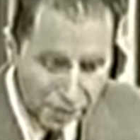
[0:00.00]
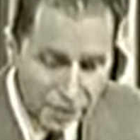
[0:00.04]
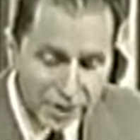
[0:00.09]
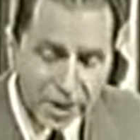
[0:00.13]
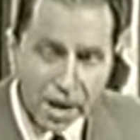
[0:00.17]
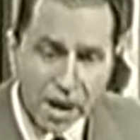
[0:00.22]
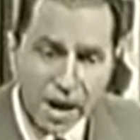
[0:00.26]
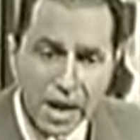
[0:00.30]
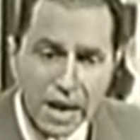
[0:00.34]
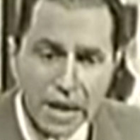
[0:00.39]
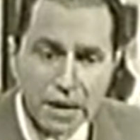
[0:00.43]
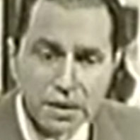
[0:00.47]
the
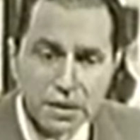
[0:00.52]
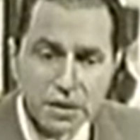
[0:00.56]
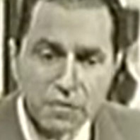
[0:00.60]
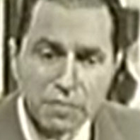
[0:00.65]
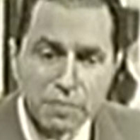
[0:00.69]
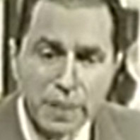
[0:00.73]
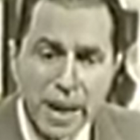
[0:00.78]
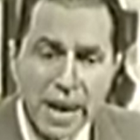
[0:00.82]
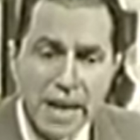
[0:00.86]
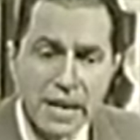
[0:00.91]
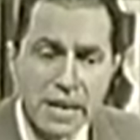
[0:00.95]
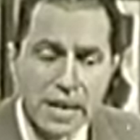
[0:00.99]
arts of
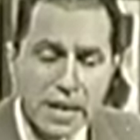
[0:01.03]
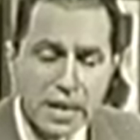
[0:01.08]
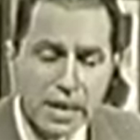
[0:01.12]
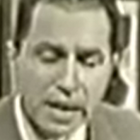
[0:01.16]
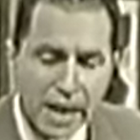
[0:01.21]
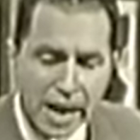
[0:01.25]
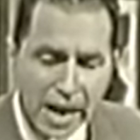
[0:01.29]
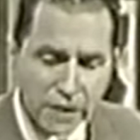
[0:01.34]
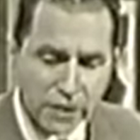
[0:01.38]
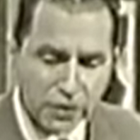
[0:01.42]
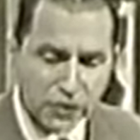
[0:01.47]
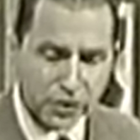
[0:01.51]

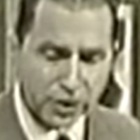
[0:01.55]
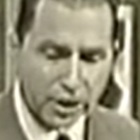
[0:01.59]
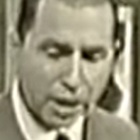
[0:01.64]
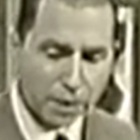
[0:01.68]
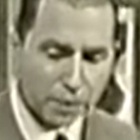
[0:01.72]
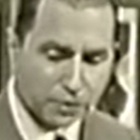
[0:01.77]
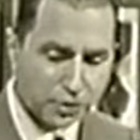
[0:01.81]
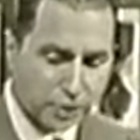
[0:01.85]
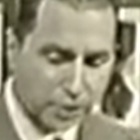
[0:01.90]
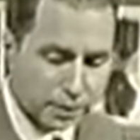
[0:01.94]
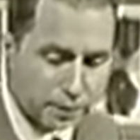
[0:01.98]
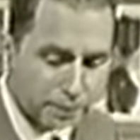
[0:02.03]
painting and
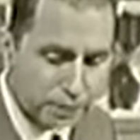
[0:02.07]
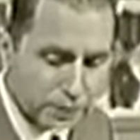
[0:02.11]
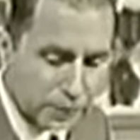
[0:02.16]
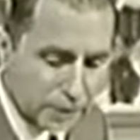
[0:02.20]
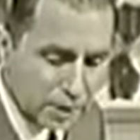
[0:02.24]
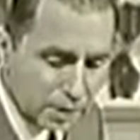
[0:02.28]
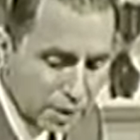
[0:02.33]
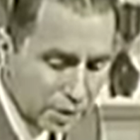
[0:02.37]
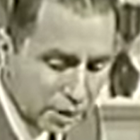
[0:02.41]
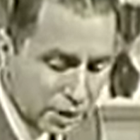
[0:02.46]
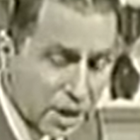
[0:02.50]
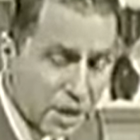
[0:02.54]
sculpture.
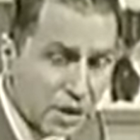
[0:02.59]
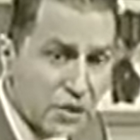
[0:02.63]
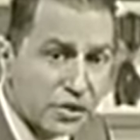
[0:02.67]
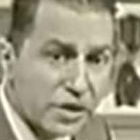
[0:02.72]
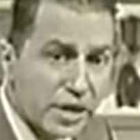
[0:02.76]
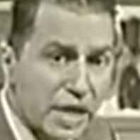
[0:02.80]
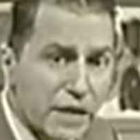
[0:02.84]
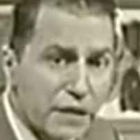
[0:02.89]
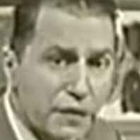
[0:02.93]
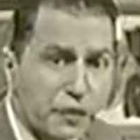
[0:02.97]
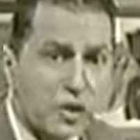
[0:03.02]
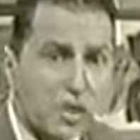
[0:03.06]

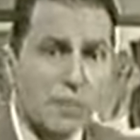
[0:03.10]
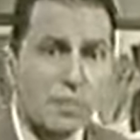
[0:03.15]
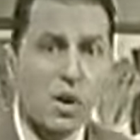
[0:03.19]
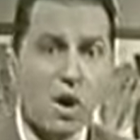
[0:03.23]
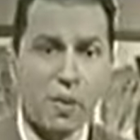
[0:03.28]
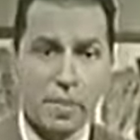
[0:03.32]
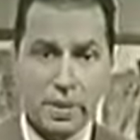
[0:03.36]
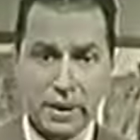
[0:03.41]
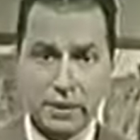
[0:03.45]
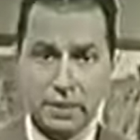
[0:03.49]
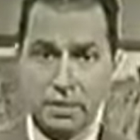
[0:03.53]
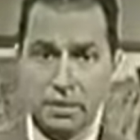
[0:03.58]
Consider for a
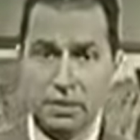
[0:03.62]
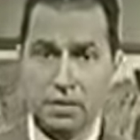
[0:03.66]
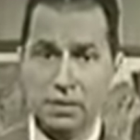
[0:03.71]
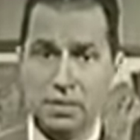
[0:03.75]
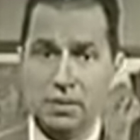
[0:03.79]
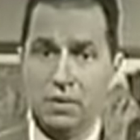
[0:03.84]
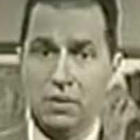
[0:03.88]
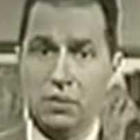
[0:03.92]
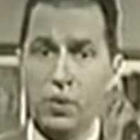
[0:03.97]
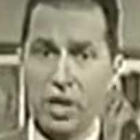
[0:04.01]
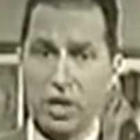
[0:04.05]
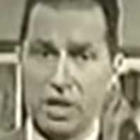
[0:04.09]
moment
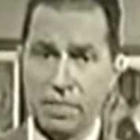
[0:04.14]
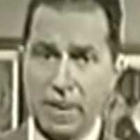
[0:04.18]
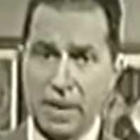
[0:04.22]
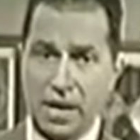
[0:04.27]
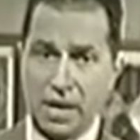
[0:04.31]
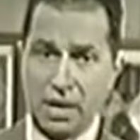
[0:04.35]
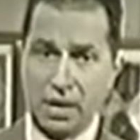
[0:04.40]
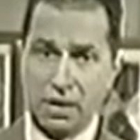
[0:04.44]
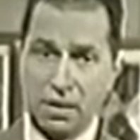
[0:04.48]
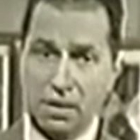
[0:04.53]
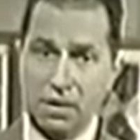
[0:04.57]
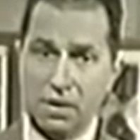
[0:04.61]
with me
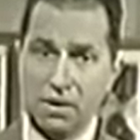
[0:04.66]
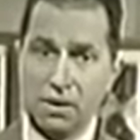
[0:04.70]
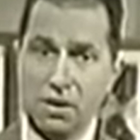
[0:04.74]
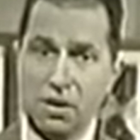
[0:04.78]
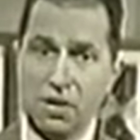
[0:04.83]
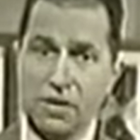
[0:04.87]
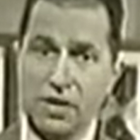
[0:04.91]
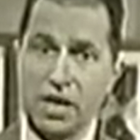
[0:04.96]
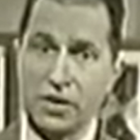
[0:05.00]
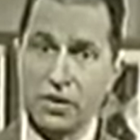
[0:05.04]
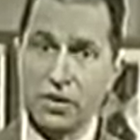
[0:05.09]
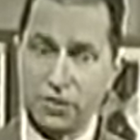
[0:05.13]

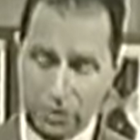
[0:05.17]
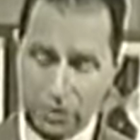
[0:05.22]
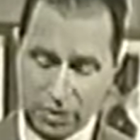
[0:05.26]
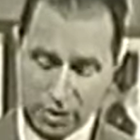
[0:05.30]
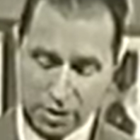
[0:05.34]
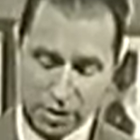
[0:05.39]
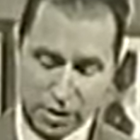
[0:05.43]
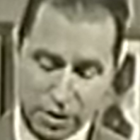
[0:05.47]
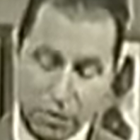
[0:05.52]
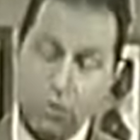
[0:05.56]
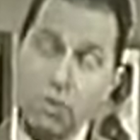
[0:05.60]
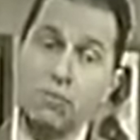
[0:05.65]
this
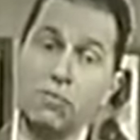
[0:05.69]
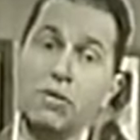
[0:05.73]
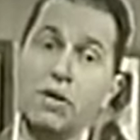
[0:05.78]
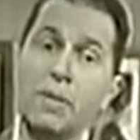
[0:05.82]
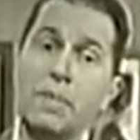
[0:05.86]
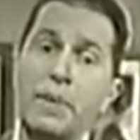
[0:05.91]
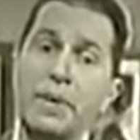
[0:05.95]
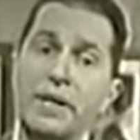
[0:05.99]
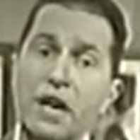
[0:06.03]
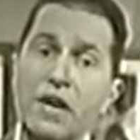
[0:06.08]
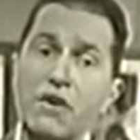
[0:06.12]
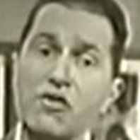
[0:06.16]

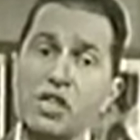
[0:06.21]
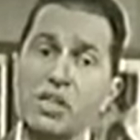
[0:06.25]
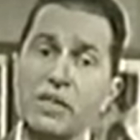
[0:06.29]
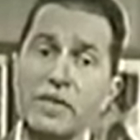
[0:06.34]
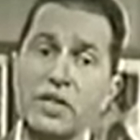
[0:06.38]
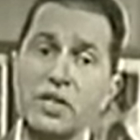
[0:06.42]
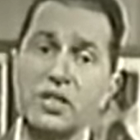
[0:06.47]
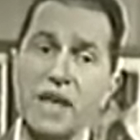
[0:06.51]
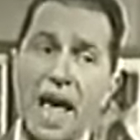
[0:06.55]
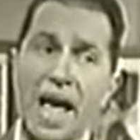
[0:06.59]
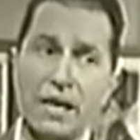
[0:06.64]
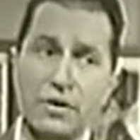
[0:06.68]
reproduction of
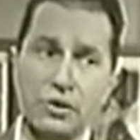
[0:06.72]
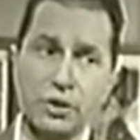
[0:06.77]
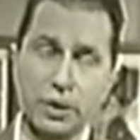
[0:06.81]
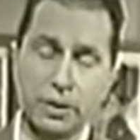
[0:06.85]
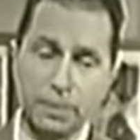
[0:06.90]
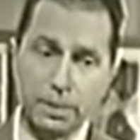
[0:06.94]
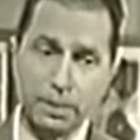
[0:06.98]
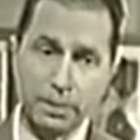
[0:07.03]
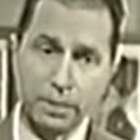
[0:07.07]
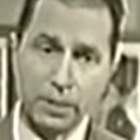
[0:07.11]
a statue.